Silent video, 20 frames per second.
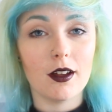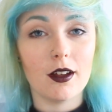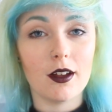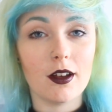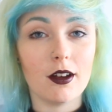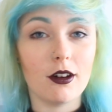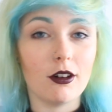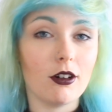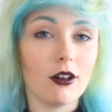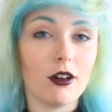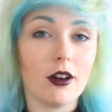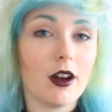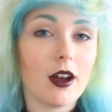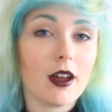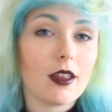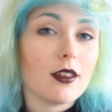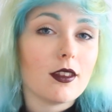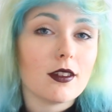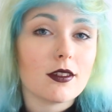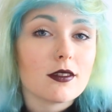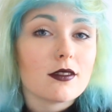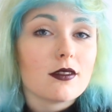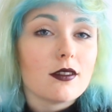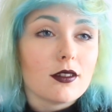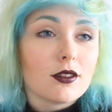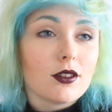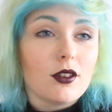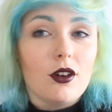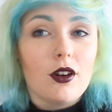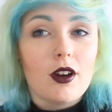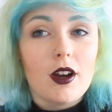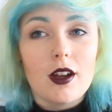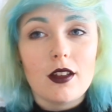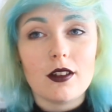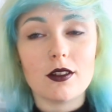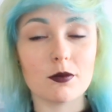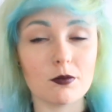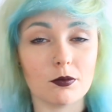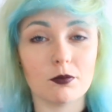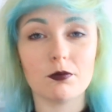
oh, alright, that's alright, that's